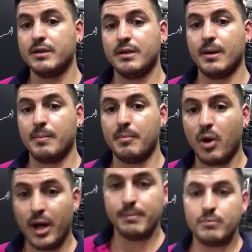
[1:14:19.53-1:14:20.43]
grab a
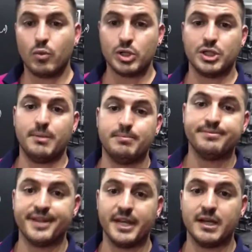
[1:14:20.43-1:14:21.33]
bite, wash up,
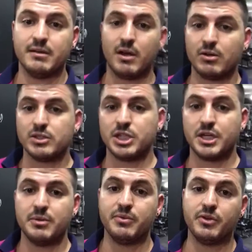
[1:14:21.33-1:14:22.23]
and I'll
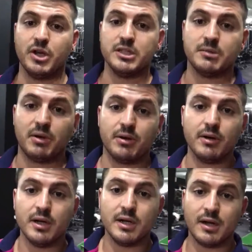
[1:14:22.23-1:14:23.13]
check in with you guys tomorrow.
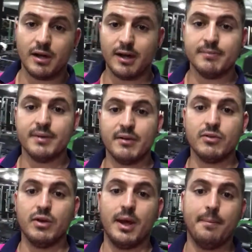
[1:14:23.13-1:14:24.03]
All right, have
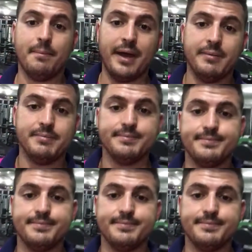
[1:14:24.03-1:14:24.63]
a good night. Bye.